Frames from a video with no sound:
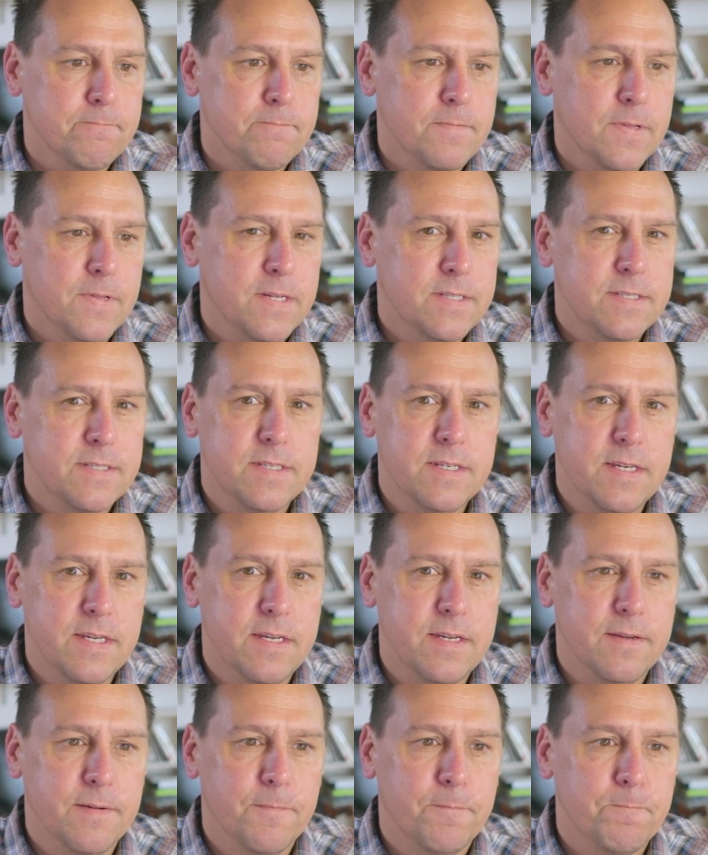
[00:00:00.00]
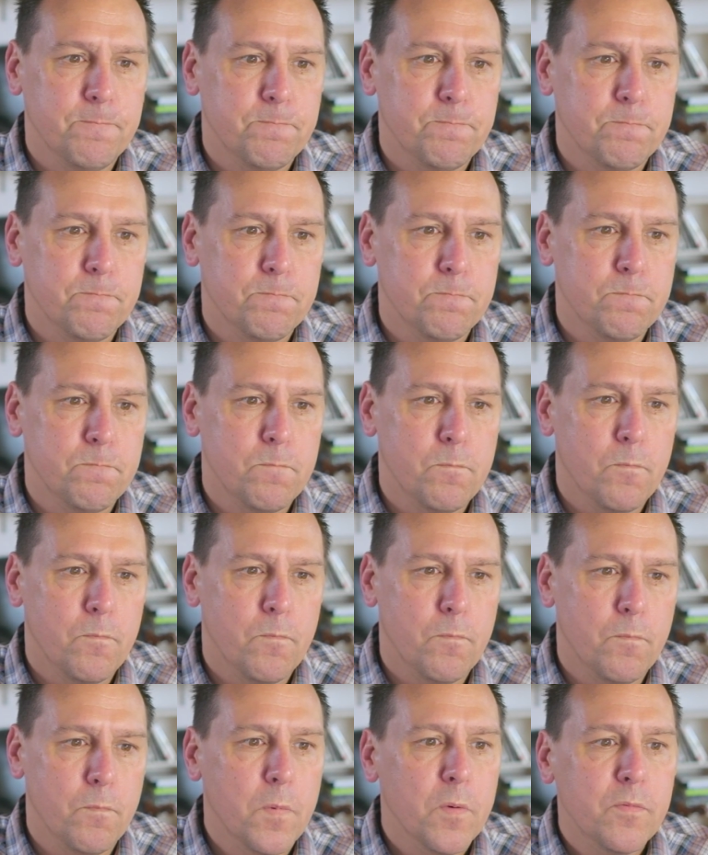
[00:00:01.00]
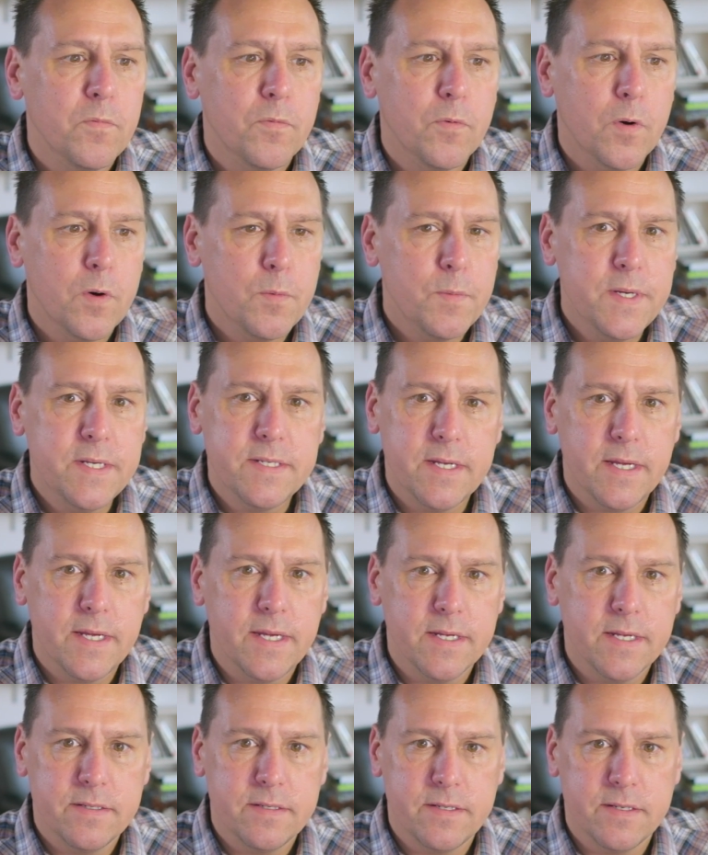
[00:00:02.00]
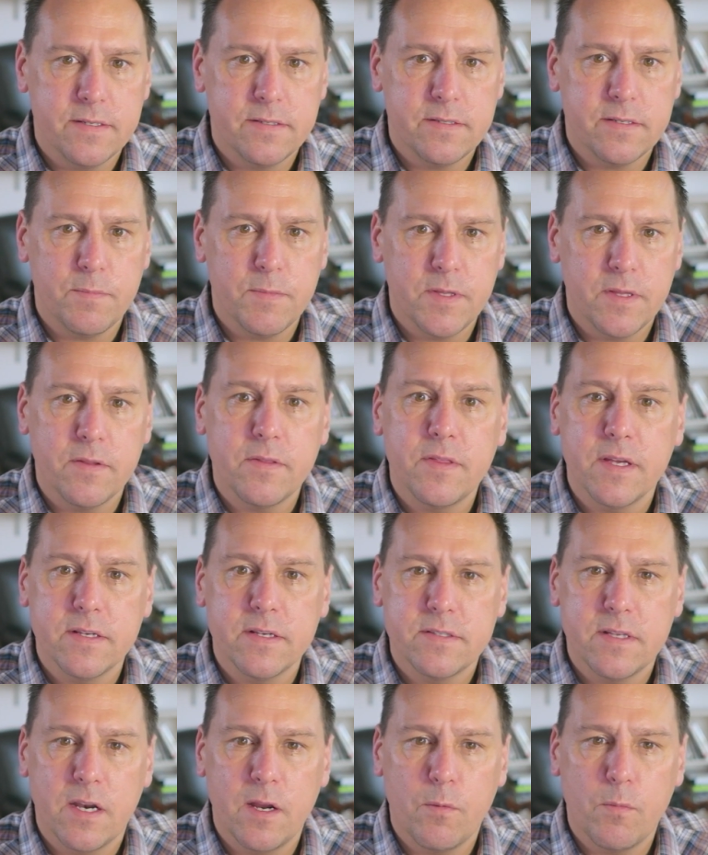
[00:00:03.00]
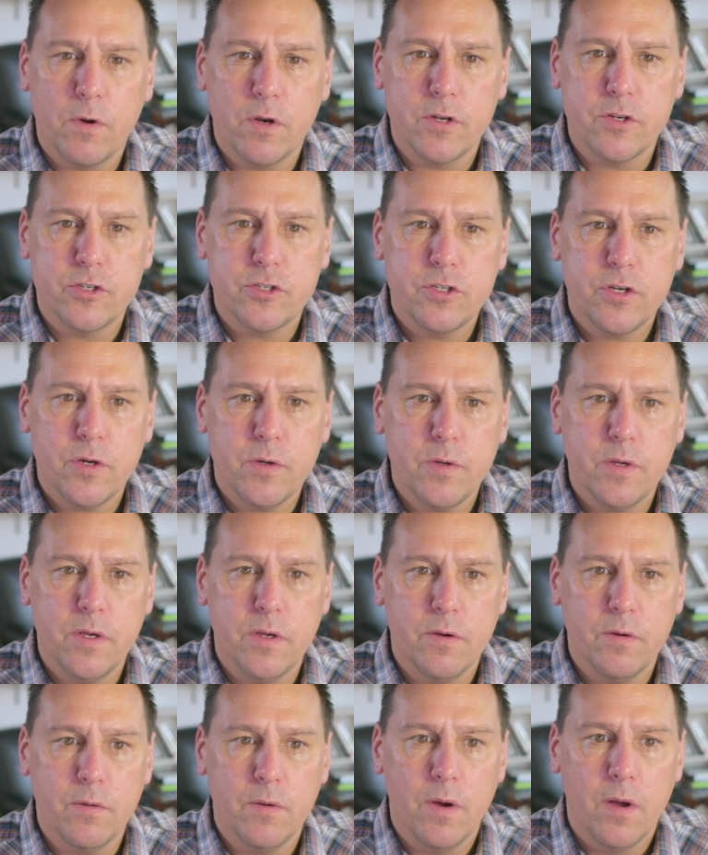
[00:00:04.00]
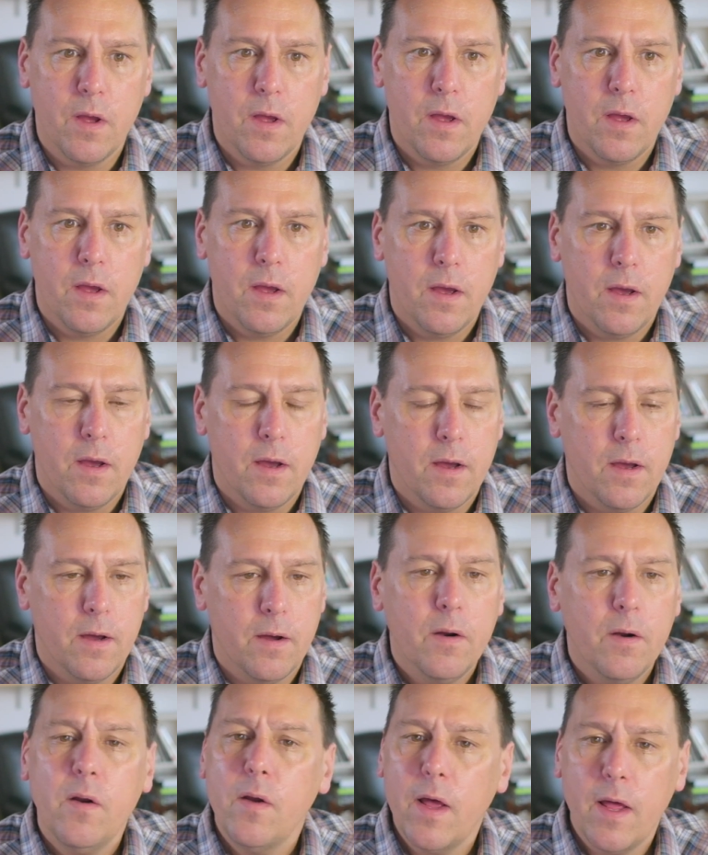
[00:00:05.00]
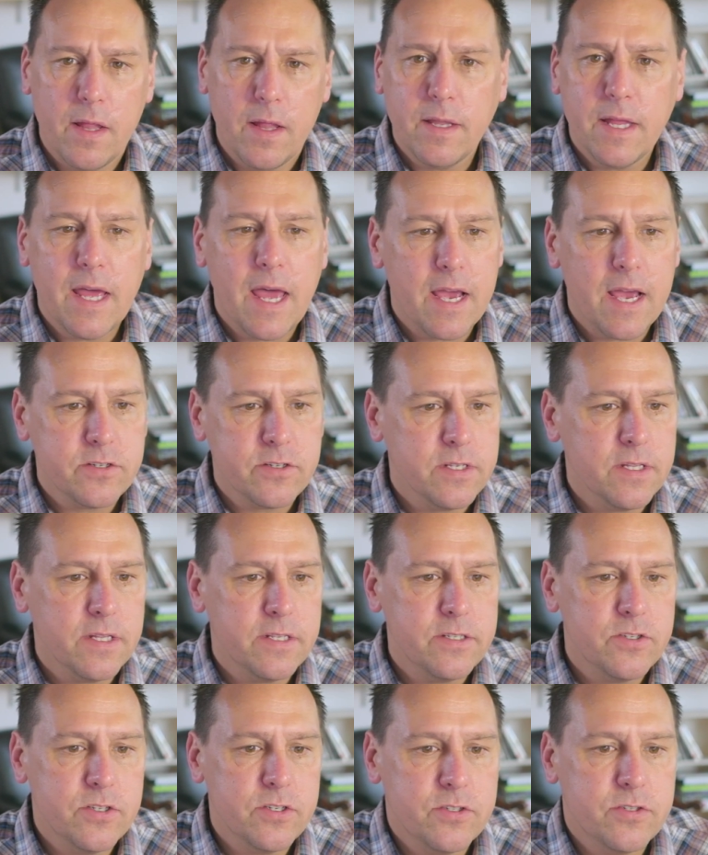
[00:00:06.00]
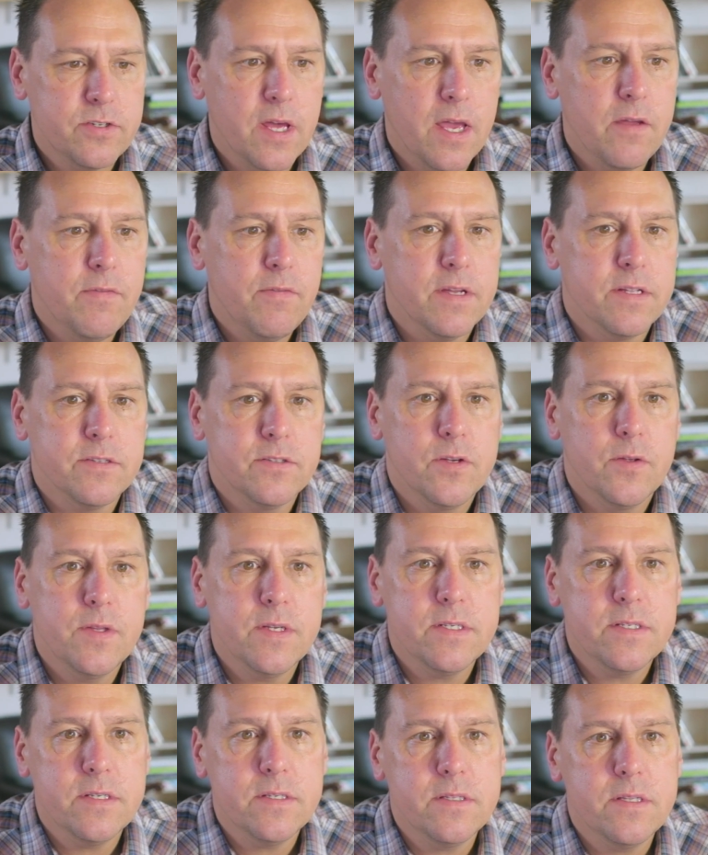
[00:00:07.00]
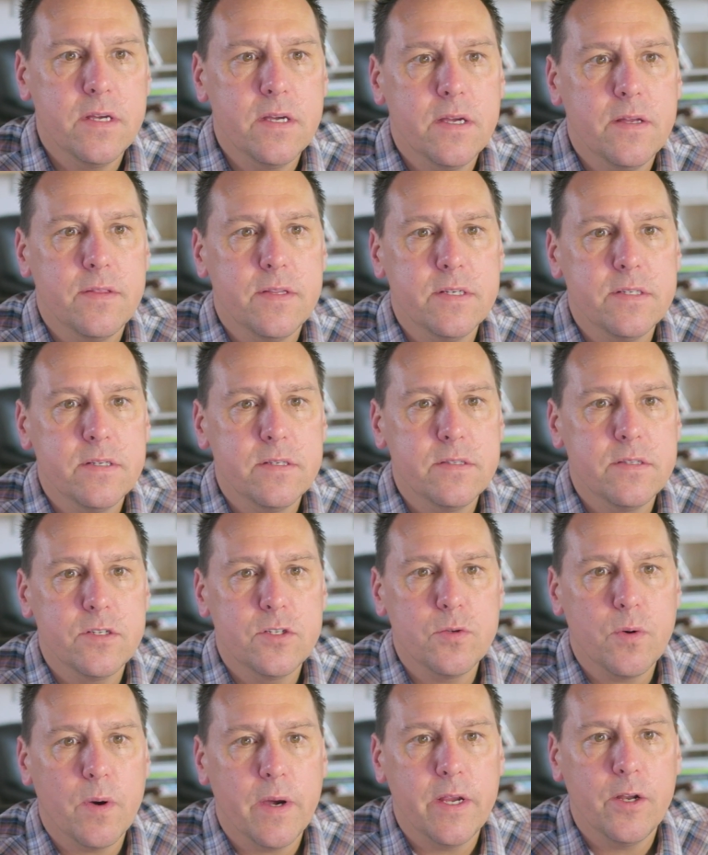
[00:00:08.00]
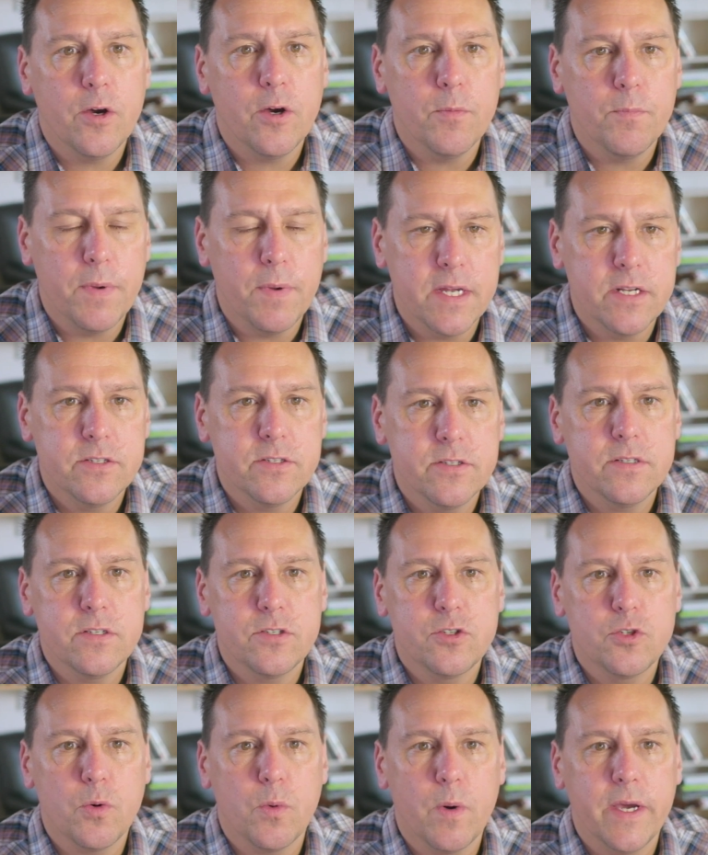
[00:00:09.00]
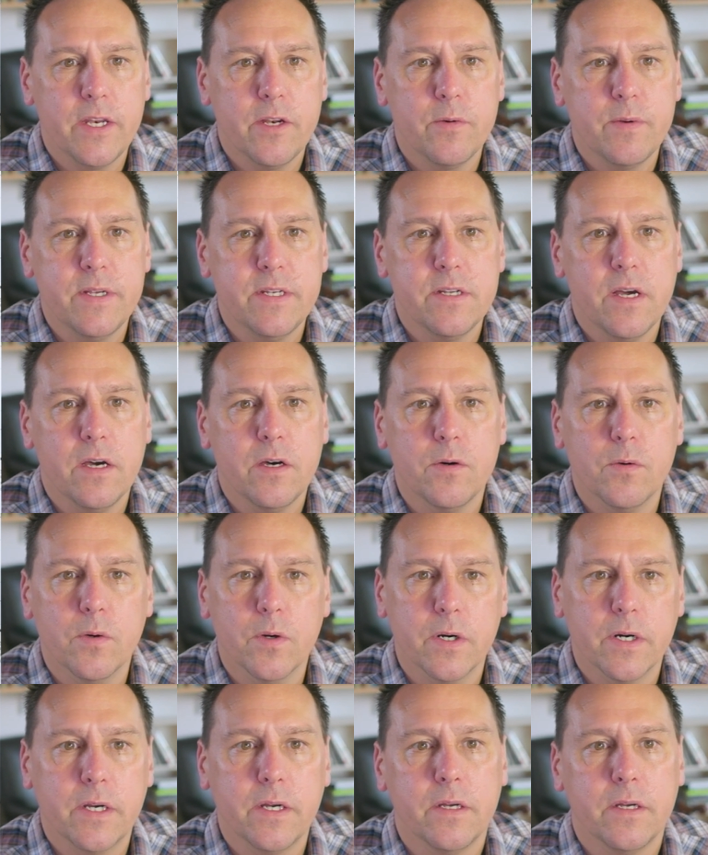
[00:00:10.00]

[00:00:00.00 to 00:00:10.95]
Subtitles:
Let's see. Before we dig into some of the things that I want to show you, or actually, let's just dive in. So this is the Twine homepage. This is twinery.org.